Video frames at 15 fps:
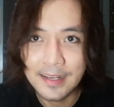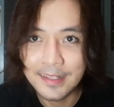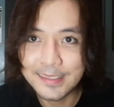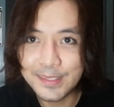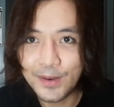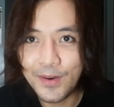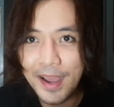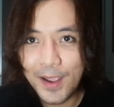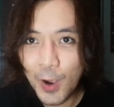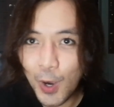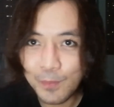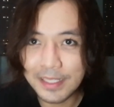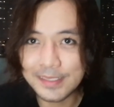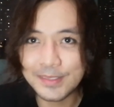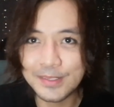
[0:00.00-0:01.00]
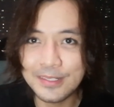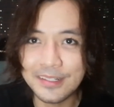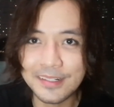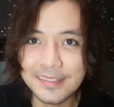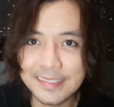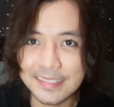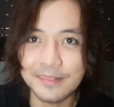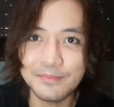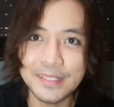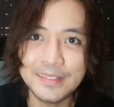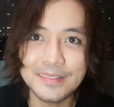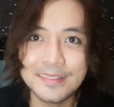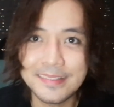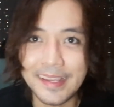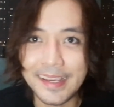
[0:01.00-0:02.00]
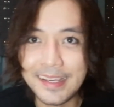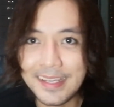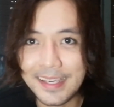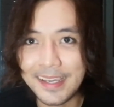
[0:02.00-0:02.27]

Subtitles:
So I hope that you learned something today